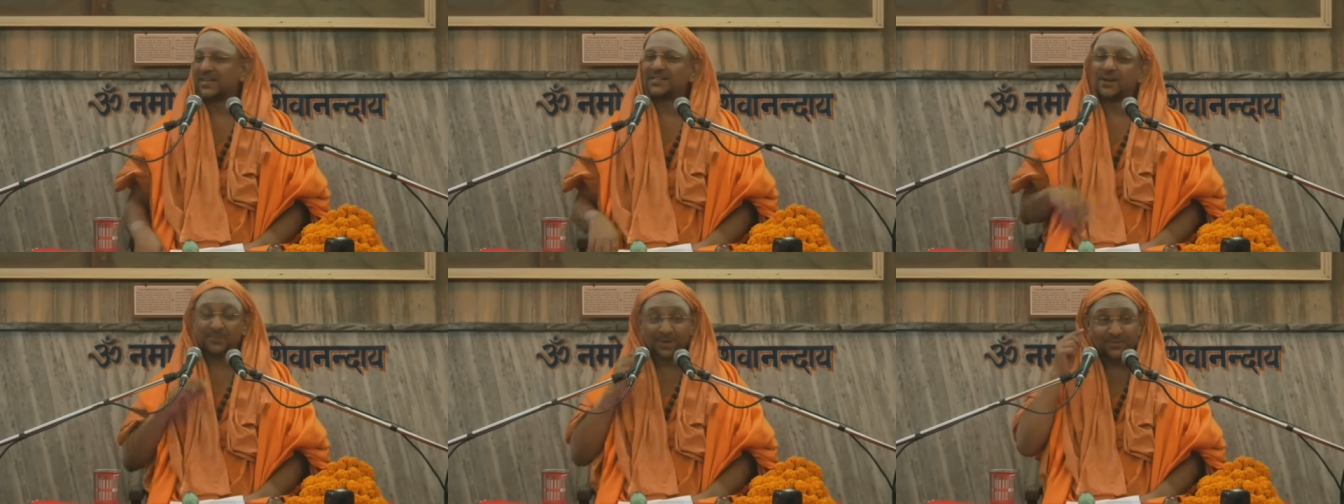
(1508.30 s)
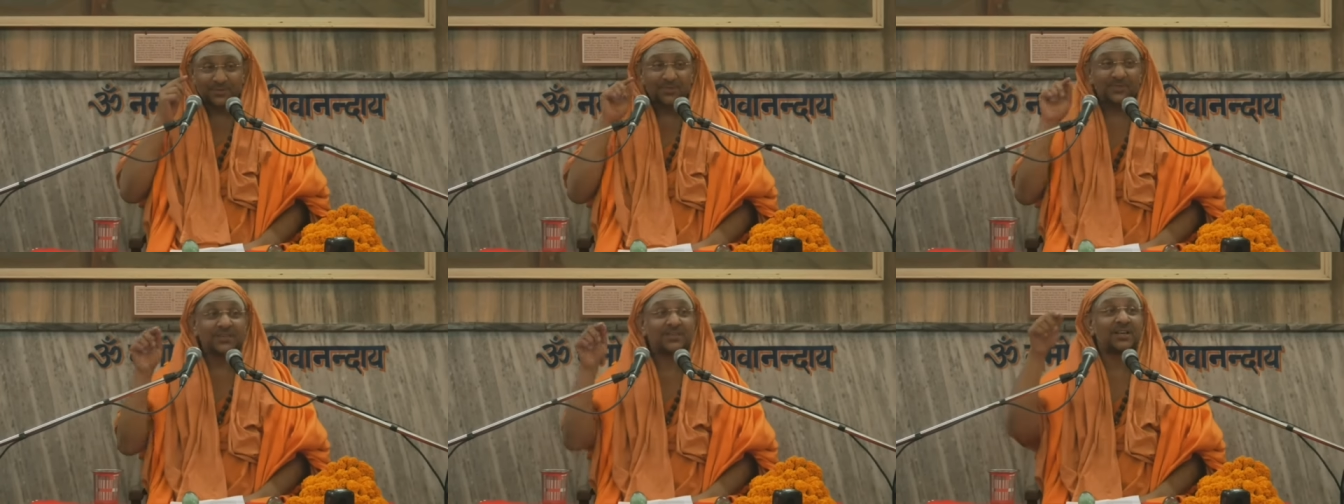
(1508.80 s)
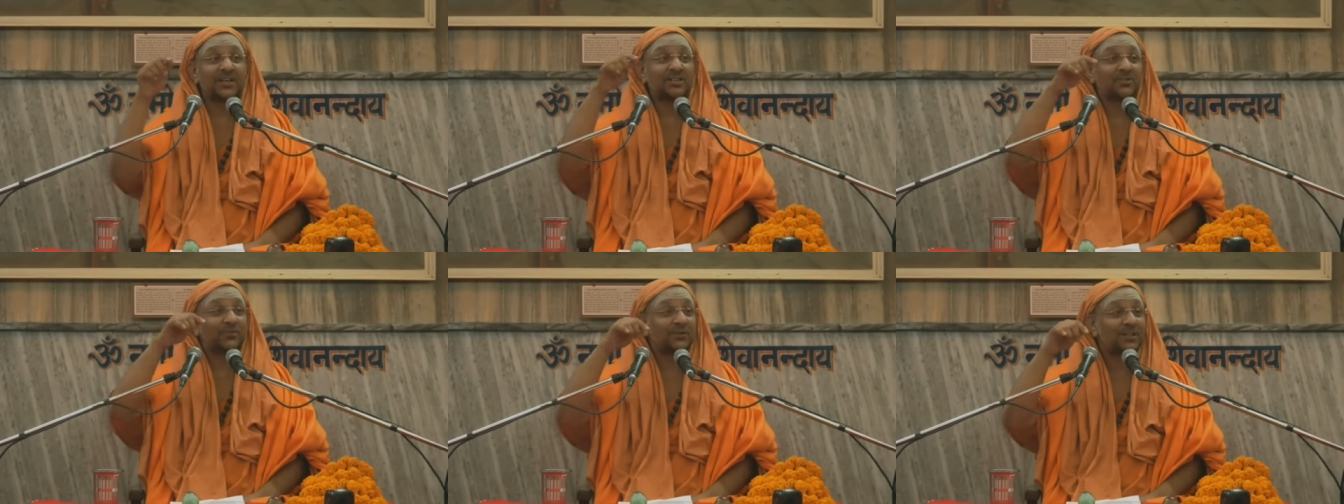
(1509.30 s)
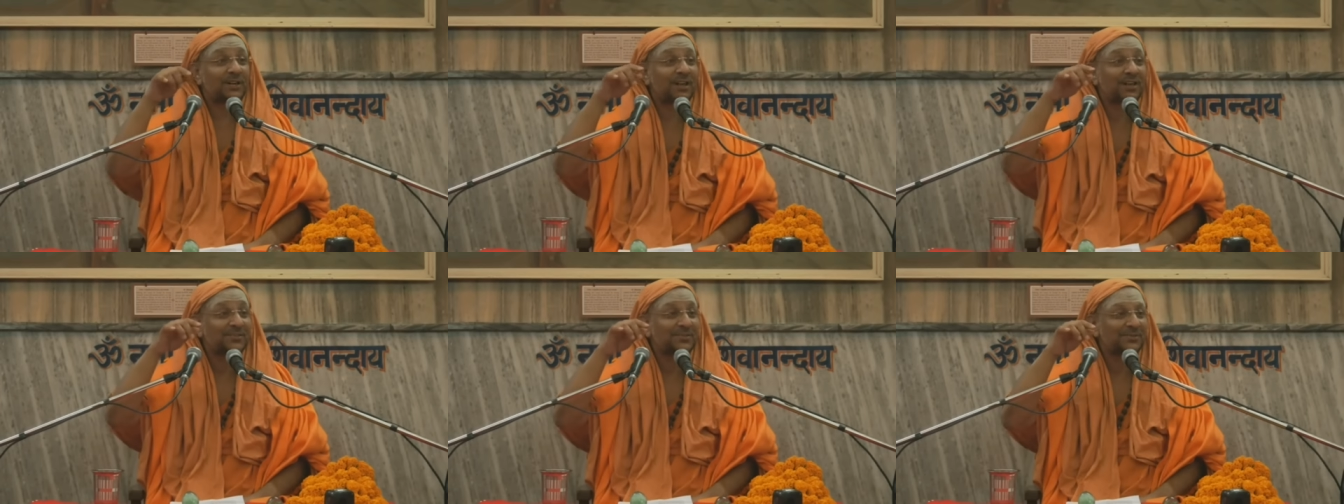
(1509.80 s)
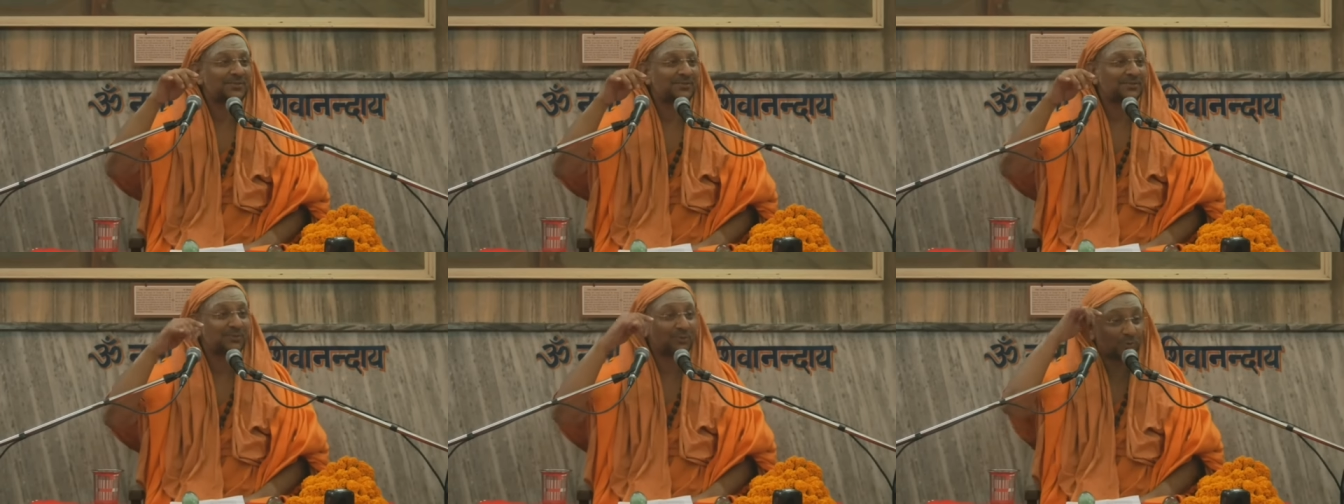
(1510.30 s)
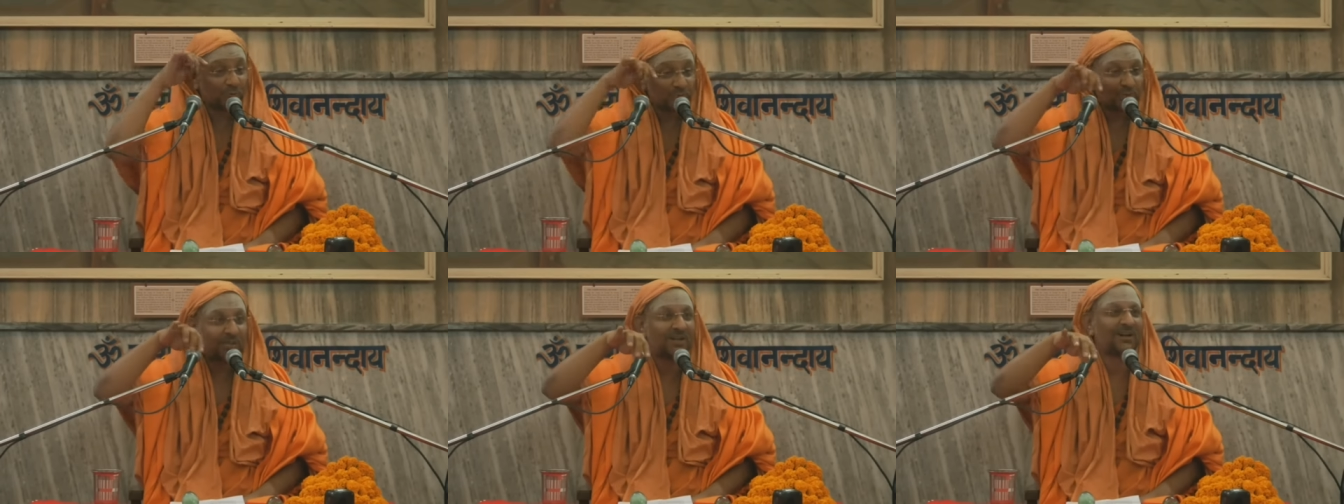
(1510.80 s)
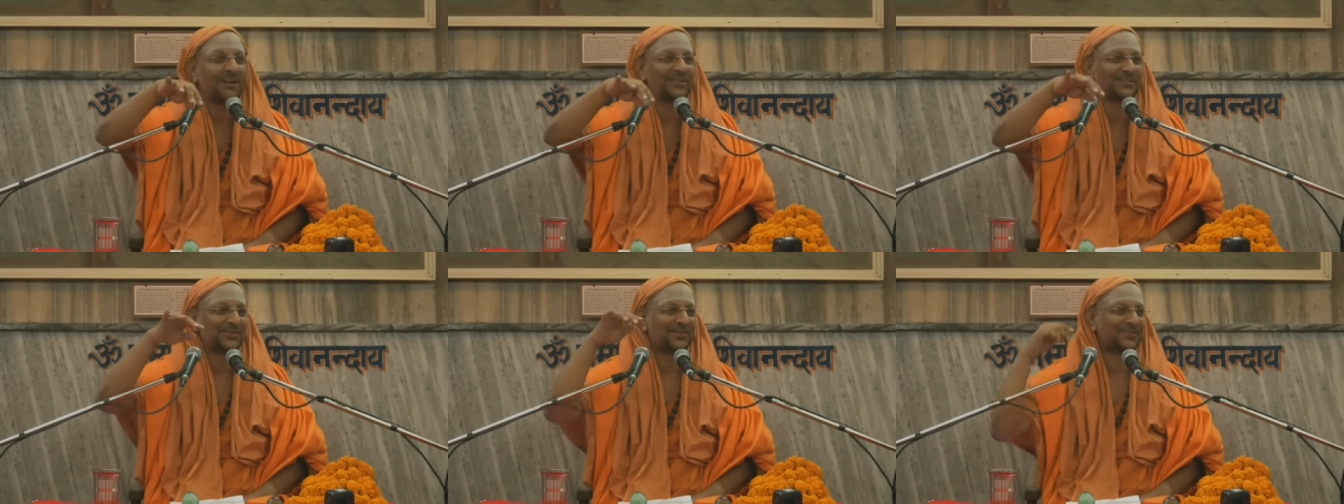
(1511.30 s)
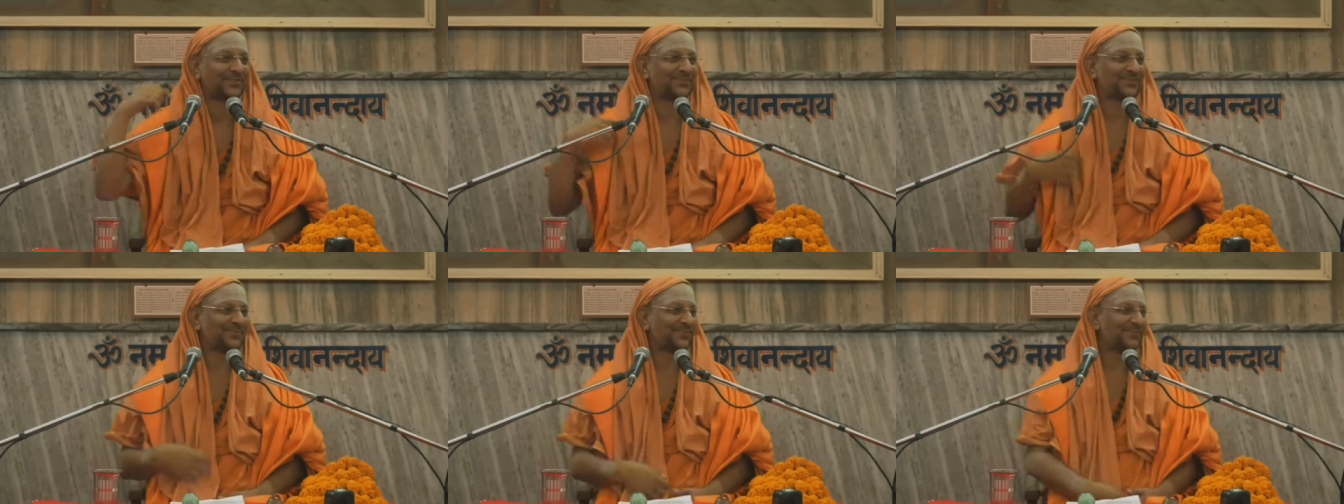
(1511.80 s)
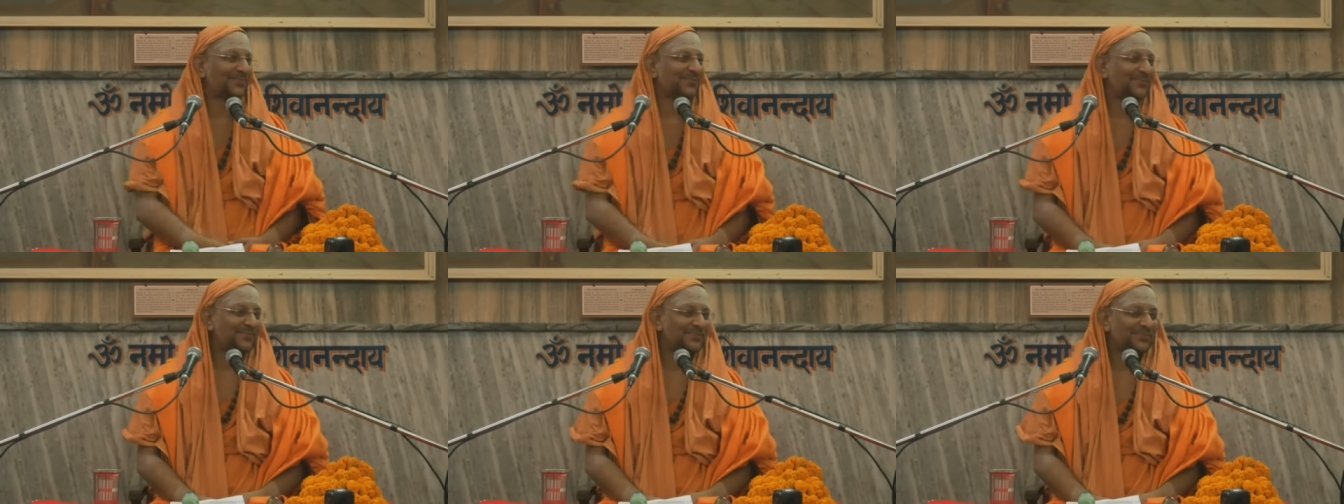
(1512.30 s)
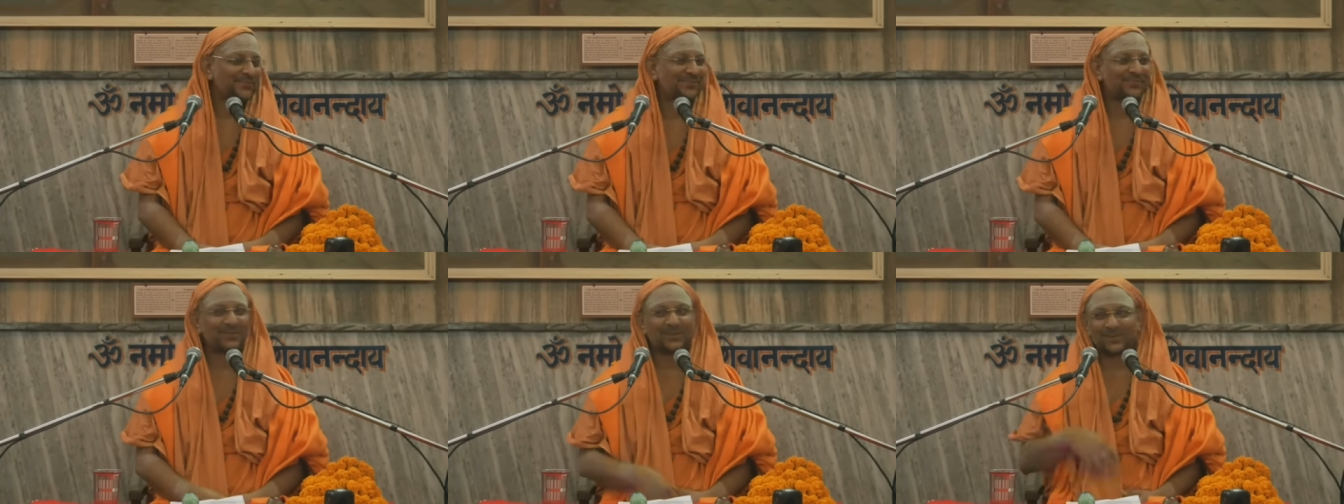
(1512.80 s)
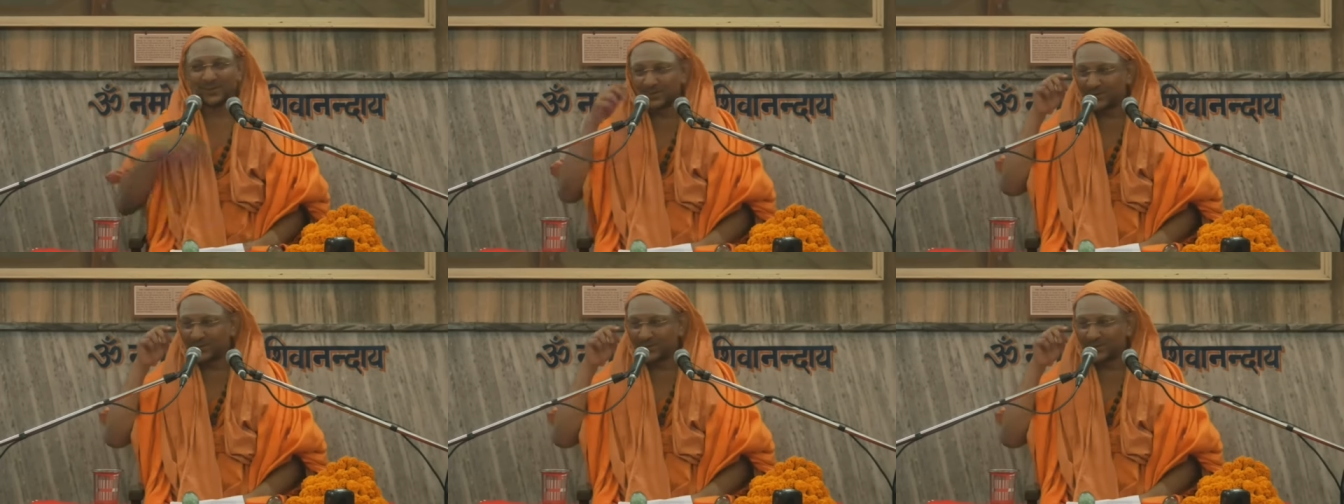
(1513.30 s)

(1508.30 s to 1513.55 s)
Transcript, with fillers: And sometimes we will search for the glass, through the glass. We will be